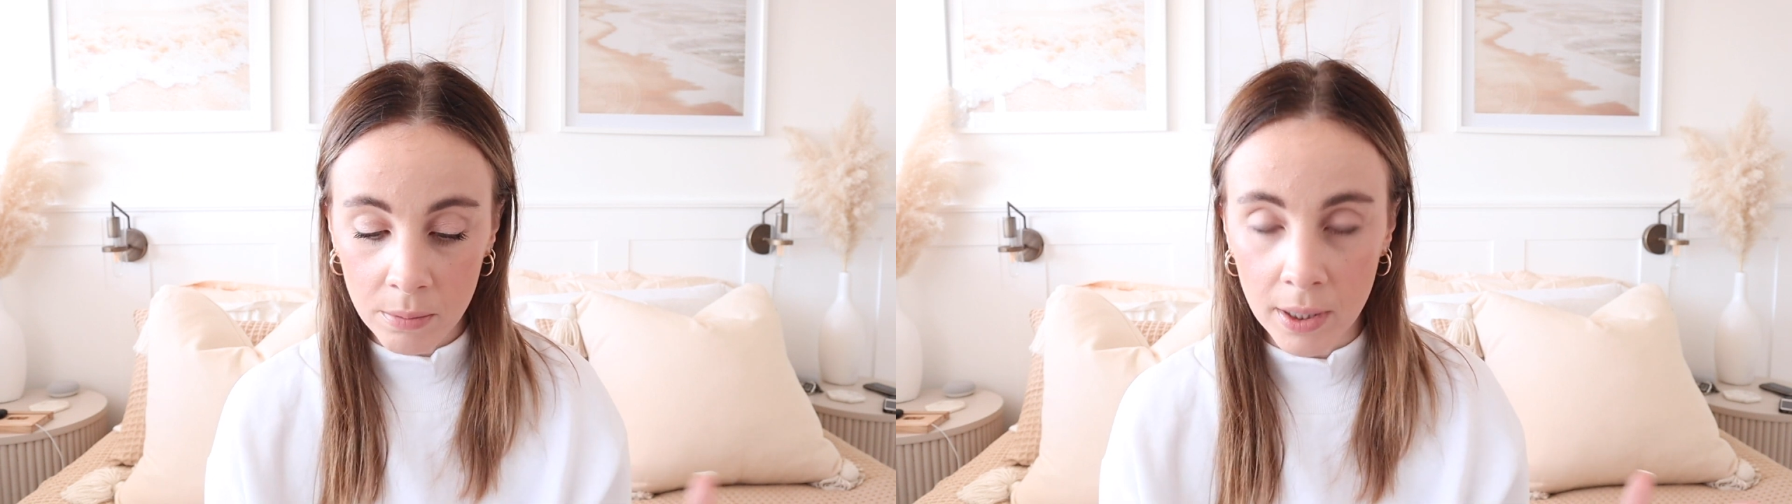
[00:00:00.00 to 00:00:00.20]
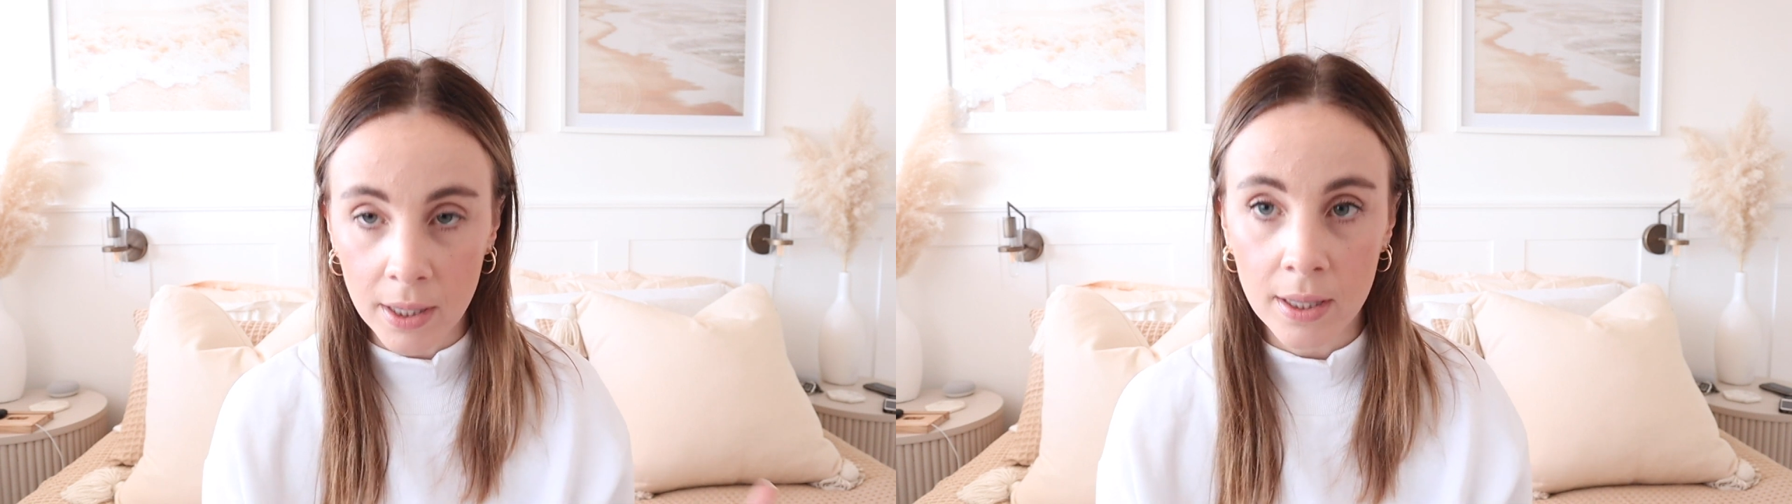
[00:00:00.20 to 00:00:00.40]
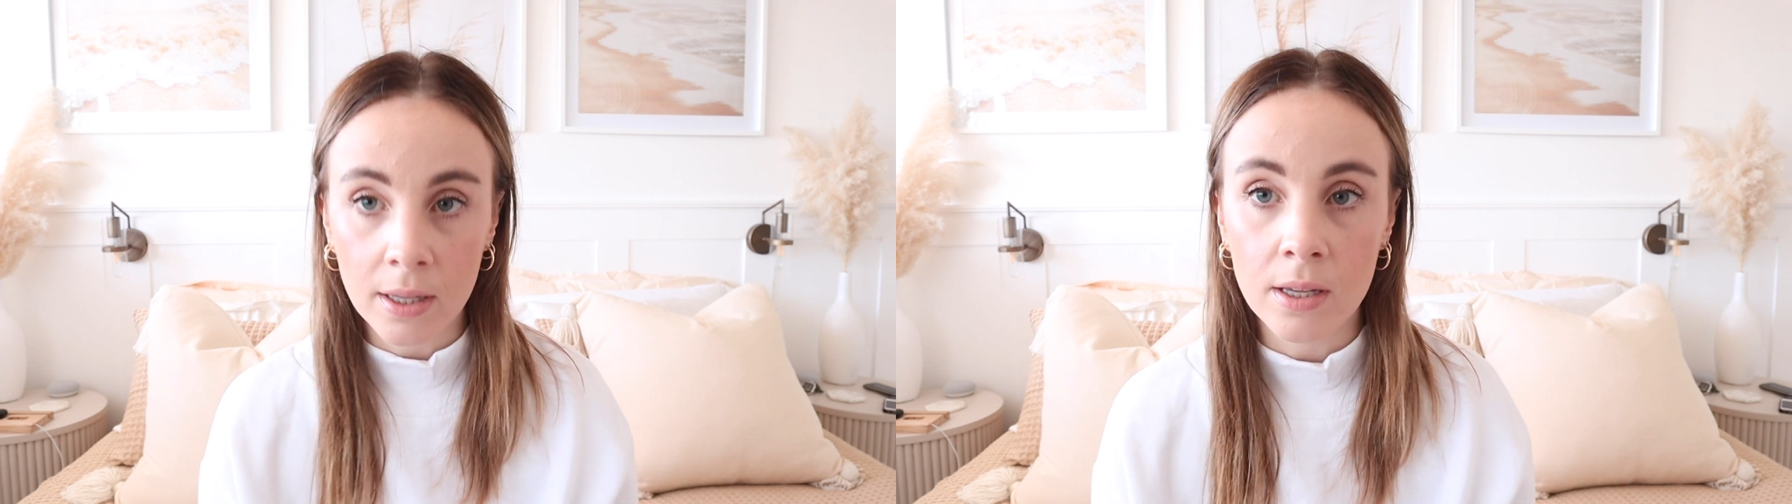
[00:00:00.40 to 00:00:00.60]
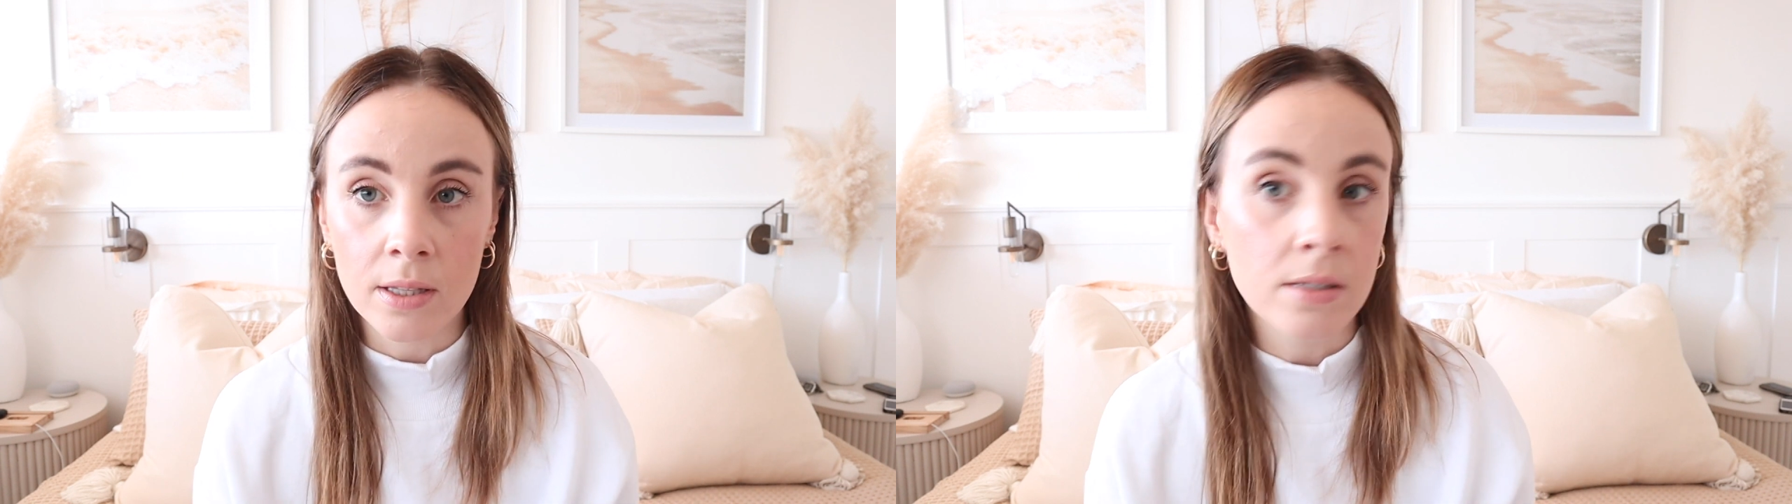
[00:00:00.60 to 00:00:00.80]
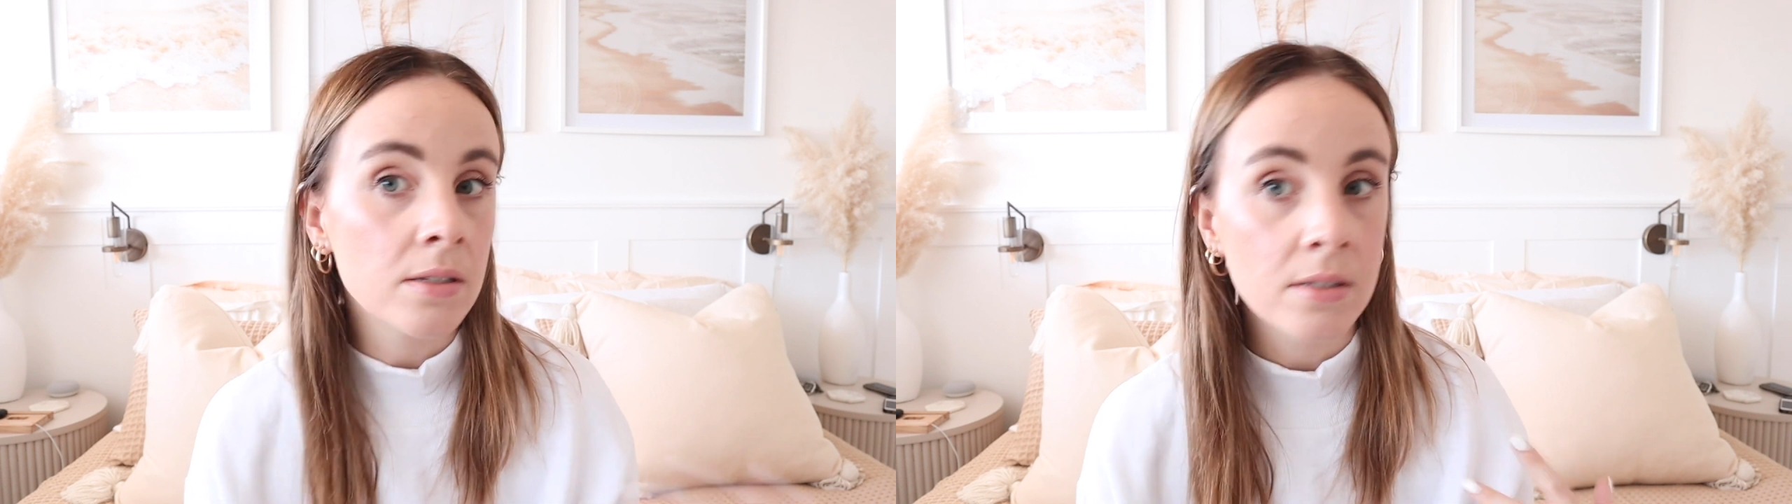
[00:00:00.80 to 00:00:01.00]
but I think
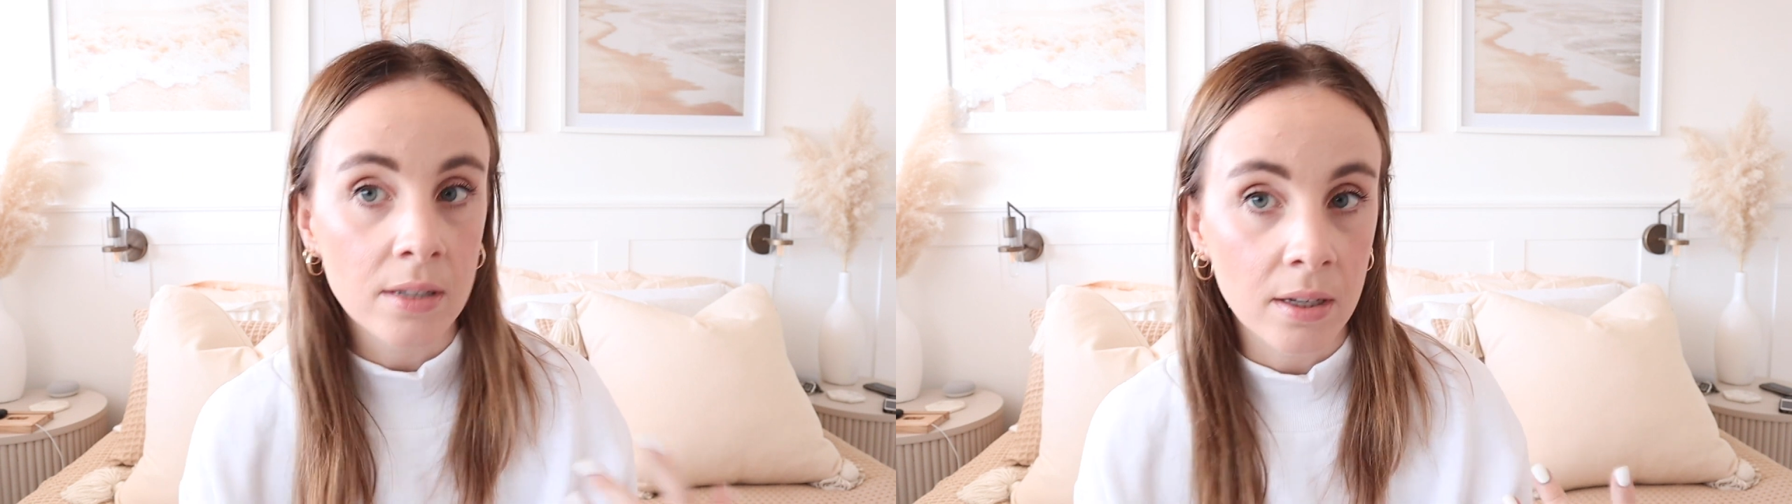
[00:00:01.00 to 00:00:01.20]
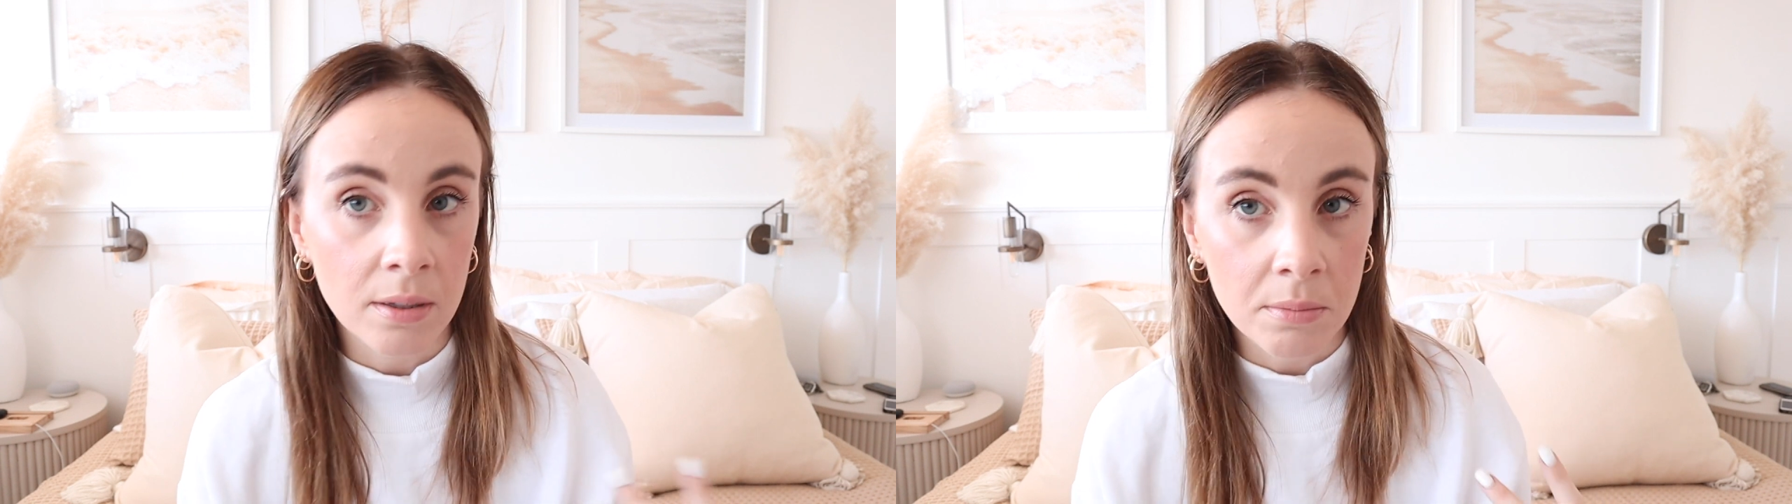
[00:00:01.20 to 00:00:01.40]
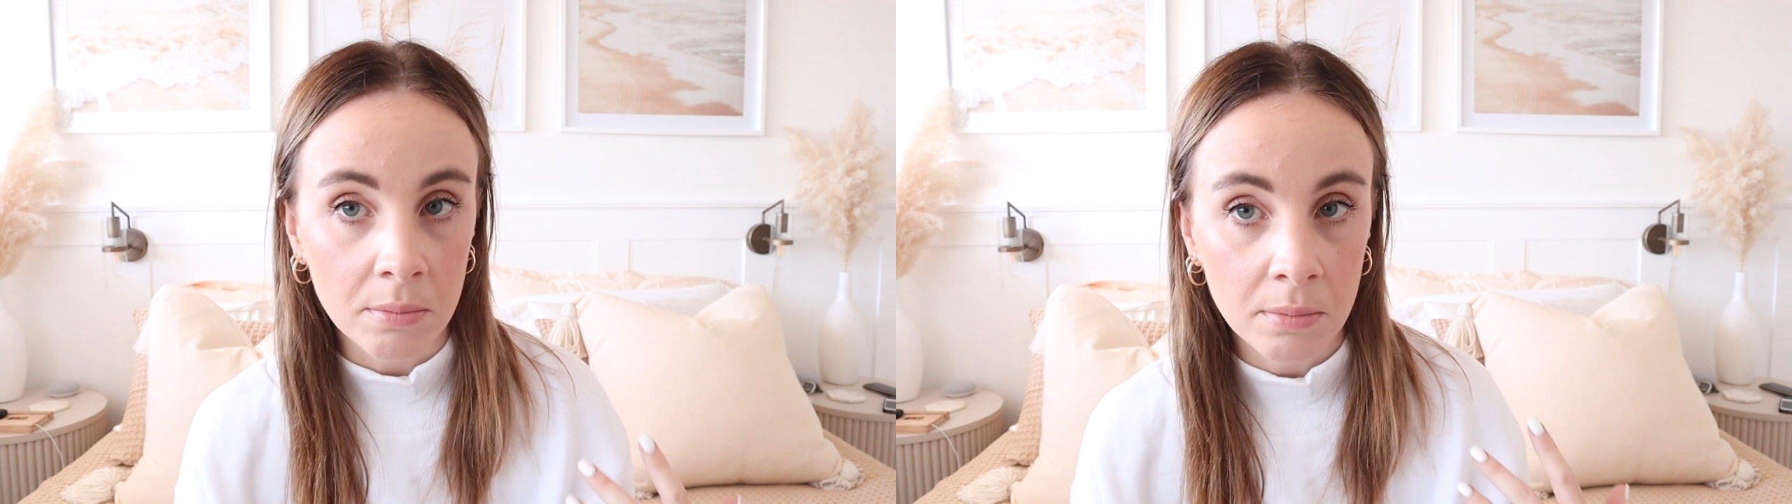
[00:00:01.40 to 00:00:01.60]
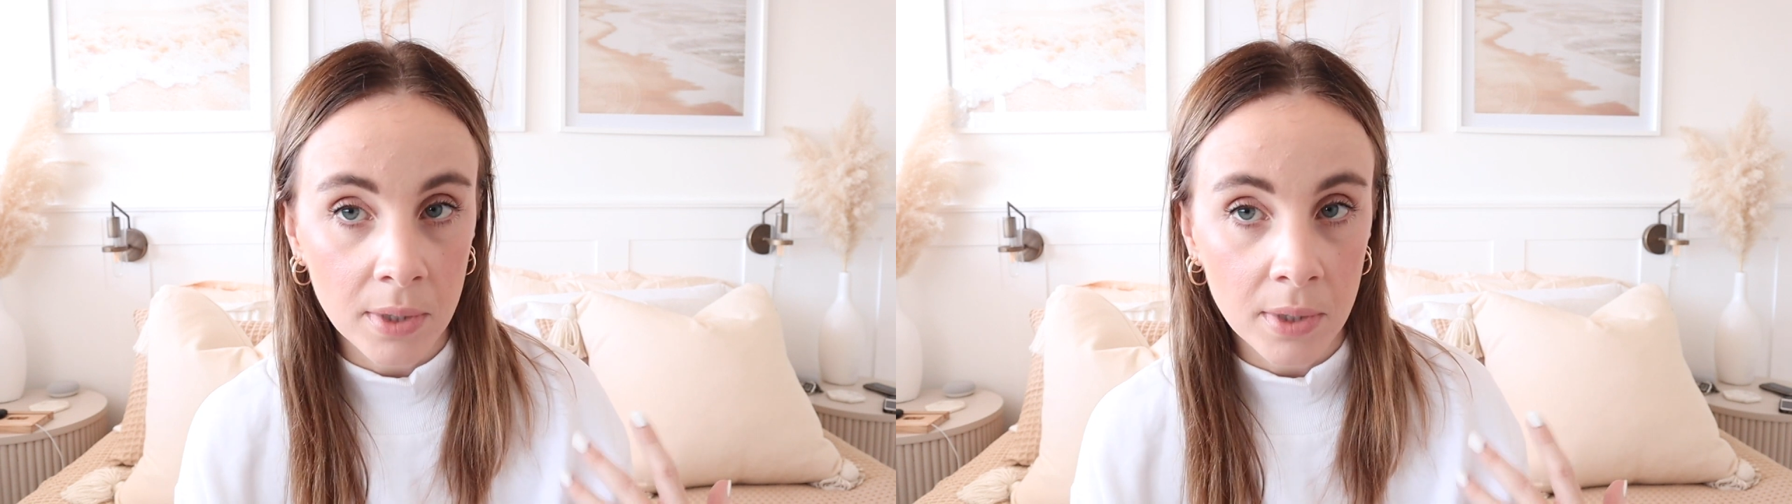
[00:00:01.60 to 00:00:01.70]
it's the same